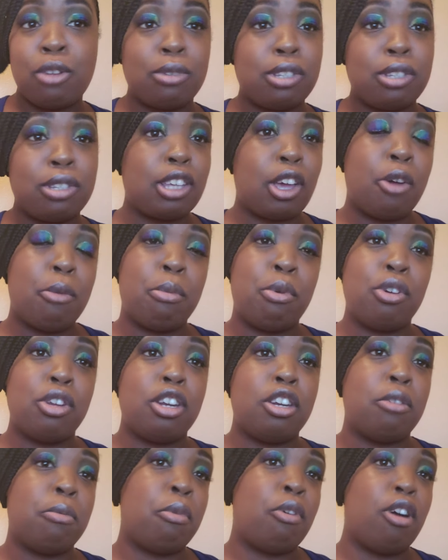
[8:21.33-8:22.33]
It was so
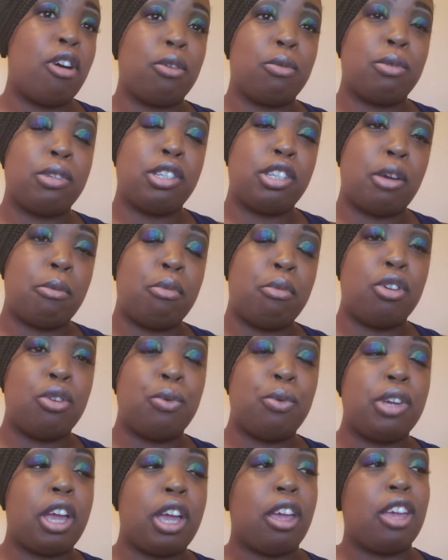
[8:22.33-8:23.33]
pretty. The park was so
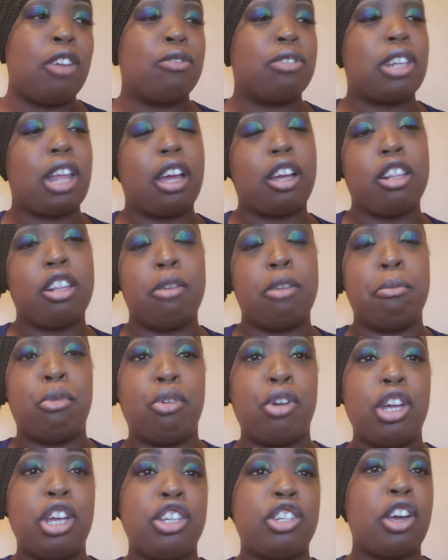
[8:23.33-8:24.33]
pretty. It was like a little
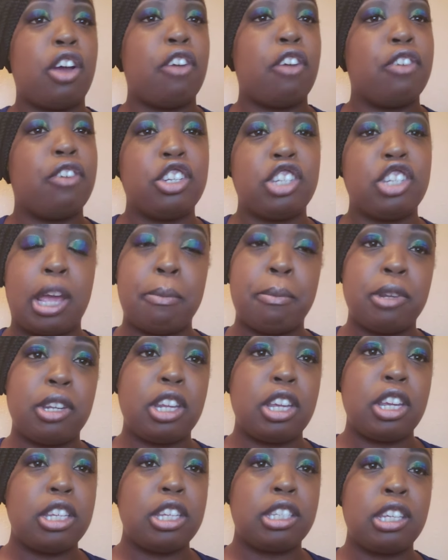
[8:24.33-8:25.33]
bridge over a
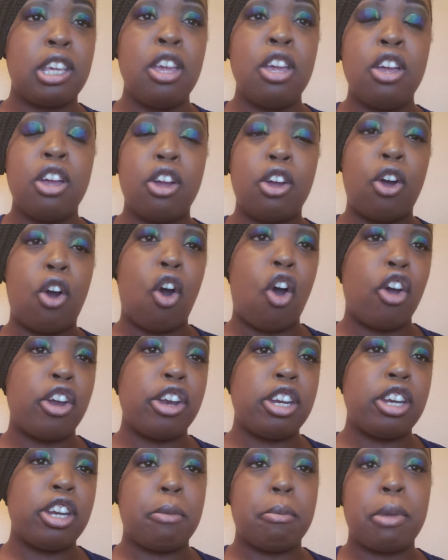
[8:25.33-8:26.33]
Japanese
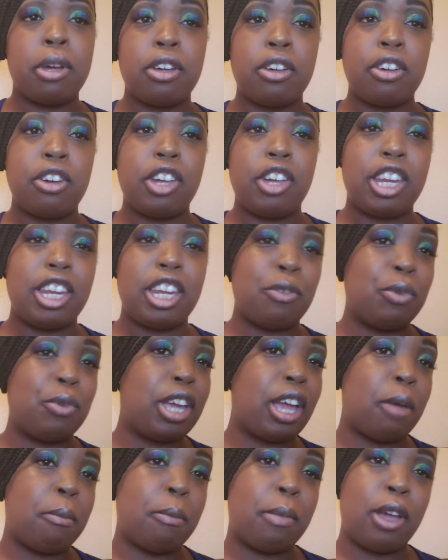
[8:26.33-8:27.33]
garden and pond, and
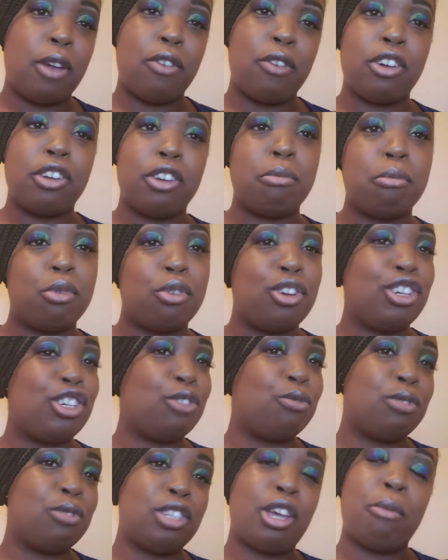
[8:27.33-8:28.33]
we got married on the
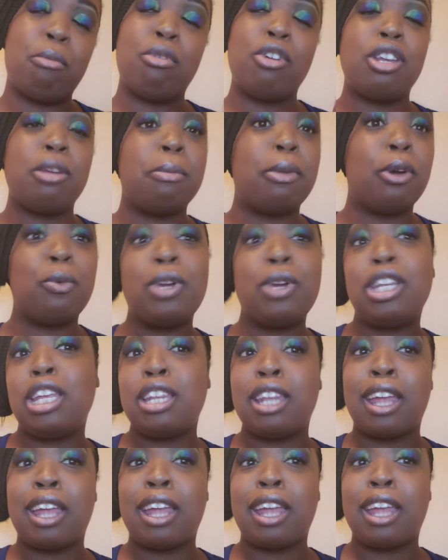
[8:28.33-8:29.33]
bridge. It was so pretty, but we
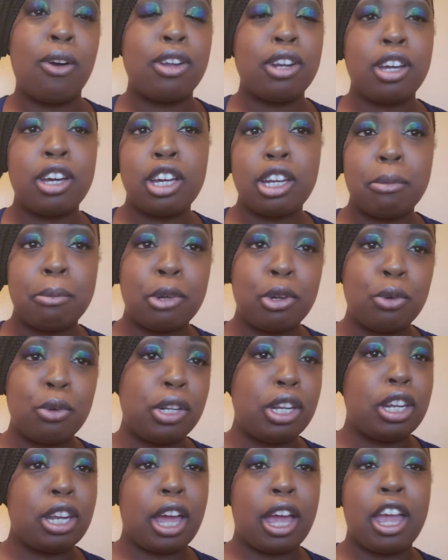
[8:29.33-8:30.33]
did not go on a honeymoon.
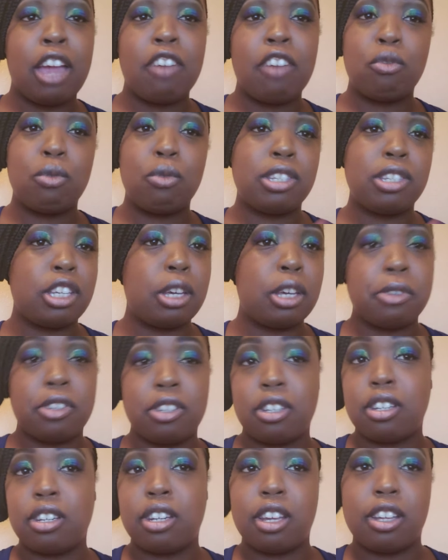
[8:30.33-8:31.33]
We did not have a
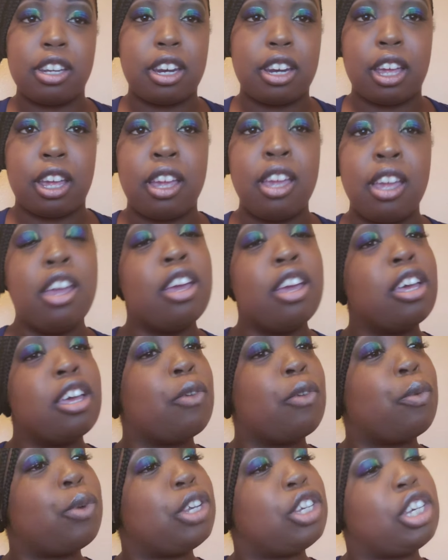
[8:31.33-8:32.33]
reception or none of that.
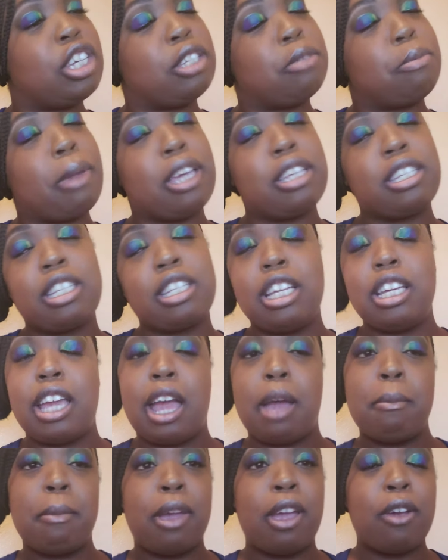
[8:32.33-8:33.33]
We just basically
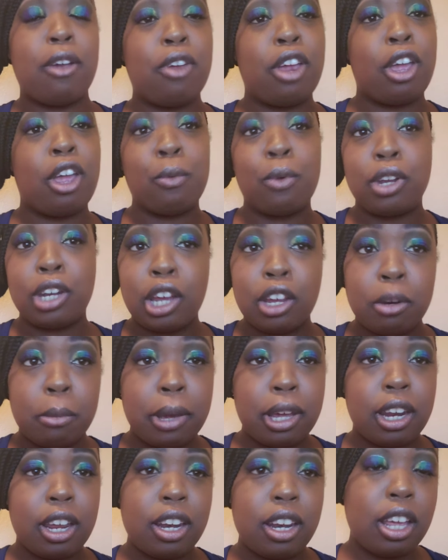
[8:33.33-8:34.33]
got married and went on
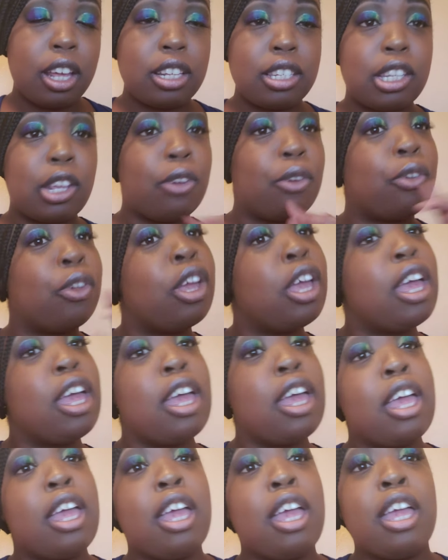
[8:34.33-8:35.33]
about our day. So
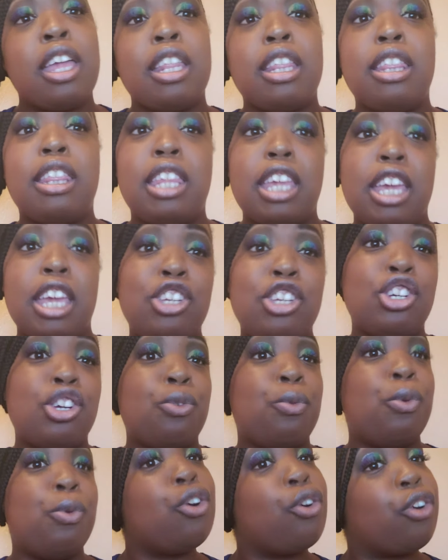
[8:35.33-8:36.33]

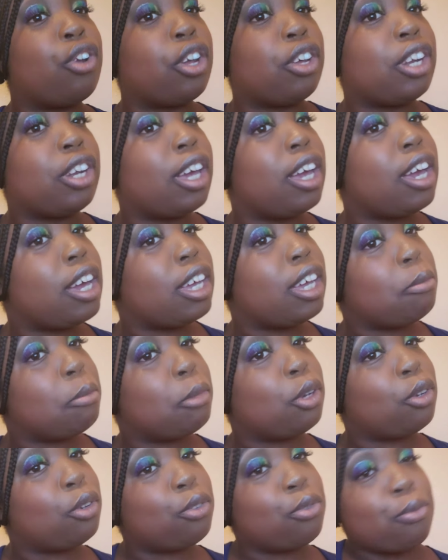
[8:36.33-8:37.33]
this year we're going on a
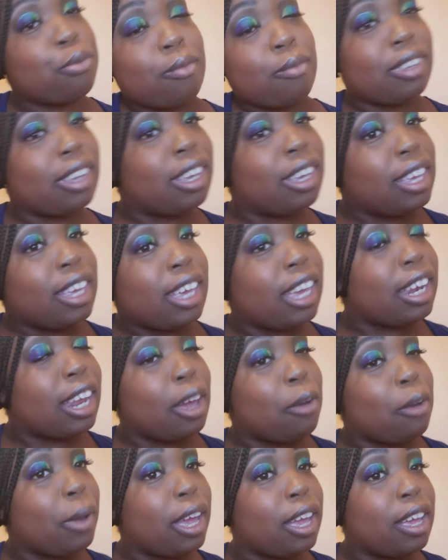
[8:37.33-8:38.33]
honeymoon.
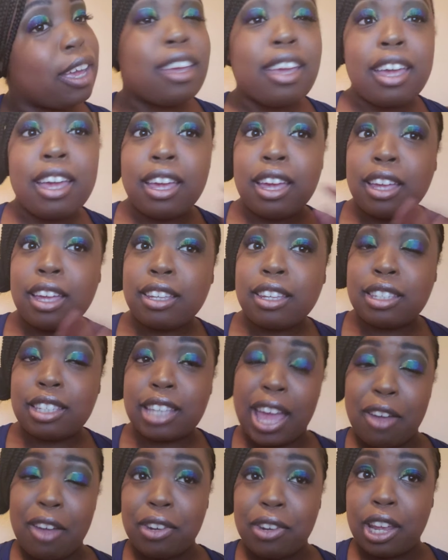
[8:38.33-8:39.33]
Cannot wait.
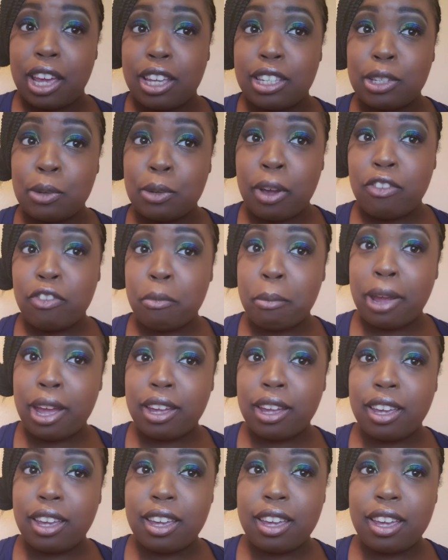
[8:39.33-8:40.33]
7 days away from
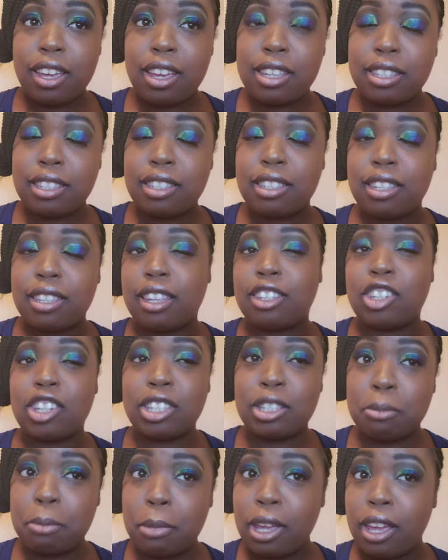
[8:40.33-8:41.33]
our kids,
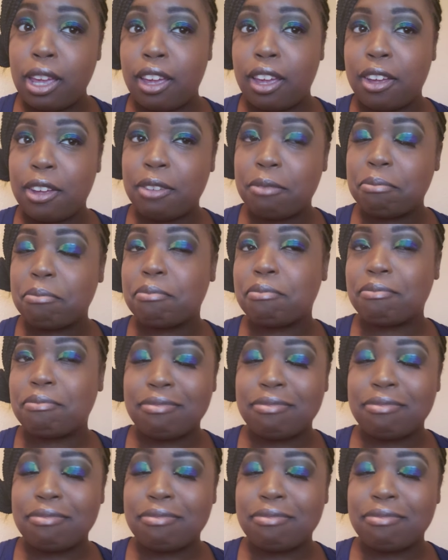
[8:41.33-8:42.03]
just me and him.